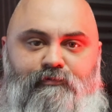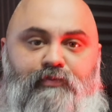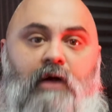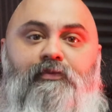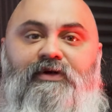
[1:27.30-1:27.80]

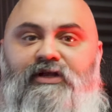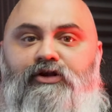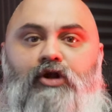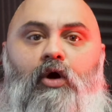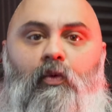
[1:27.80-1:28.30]
probably
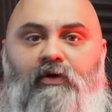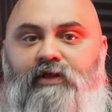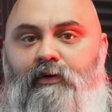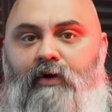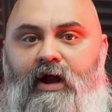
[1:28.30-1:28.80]
didn't know what
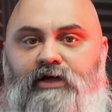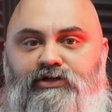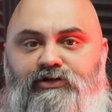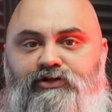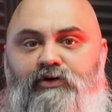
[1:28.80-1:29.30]
they were
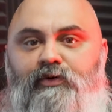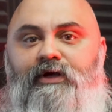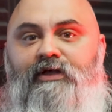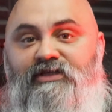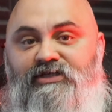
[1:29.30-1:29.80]
actually
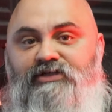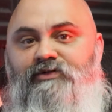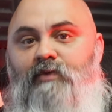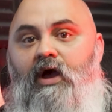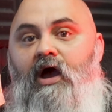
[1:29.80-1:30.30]
doing. And this is
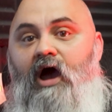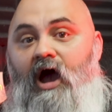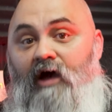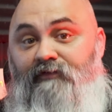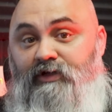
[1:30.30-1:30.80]

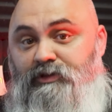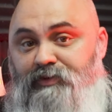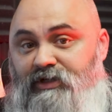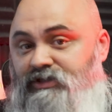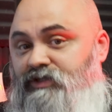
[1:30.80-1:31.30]
obvious
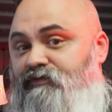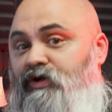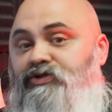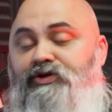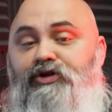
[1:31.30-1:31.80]
because there's
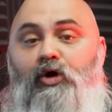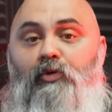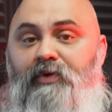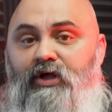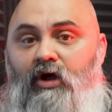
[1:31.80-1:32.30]
virtually no
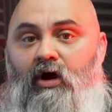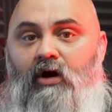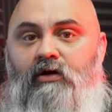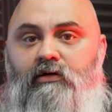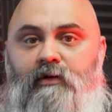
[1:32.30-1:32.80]

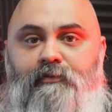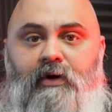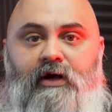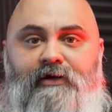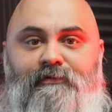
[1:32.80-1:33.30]
PR,
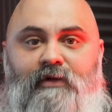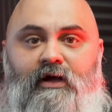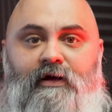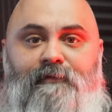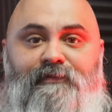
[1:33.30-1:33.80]
but
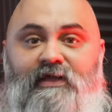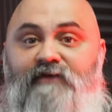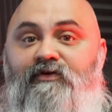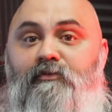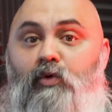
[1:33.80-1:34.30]

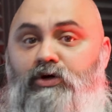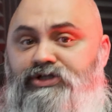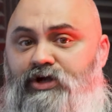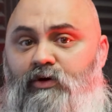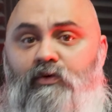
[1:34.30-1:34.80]
even more
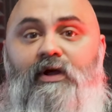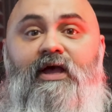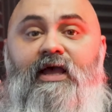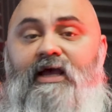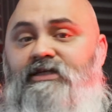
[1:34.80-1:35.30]
so,
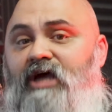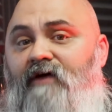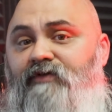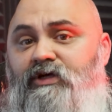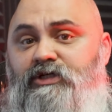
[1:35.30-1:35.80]
it's
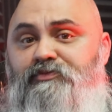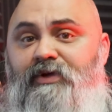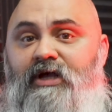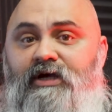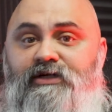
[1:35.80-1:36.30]
obvious
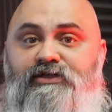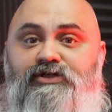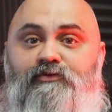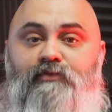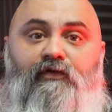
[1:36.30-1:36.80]

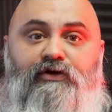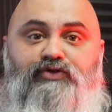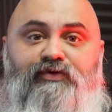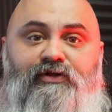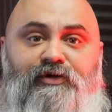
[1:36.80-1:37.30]
because there's
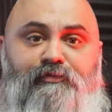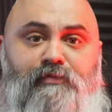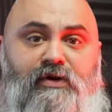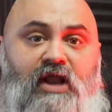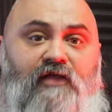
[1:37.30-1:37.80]
really
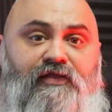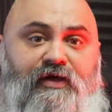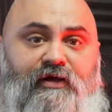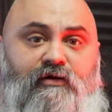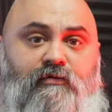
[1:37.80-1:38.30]

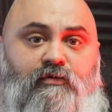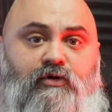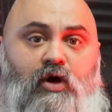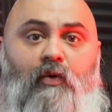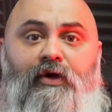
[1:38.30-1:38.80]
nothing
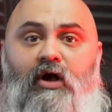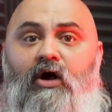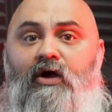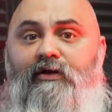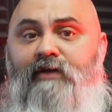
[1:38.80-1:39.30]
going
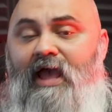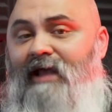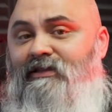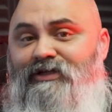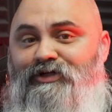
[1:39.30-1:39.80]
on
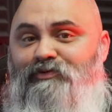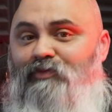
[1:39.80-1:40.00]
at this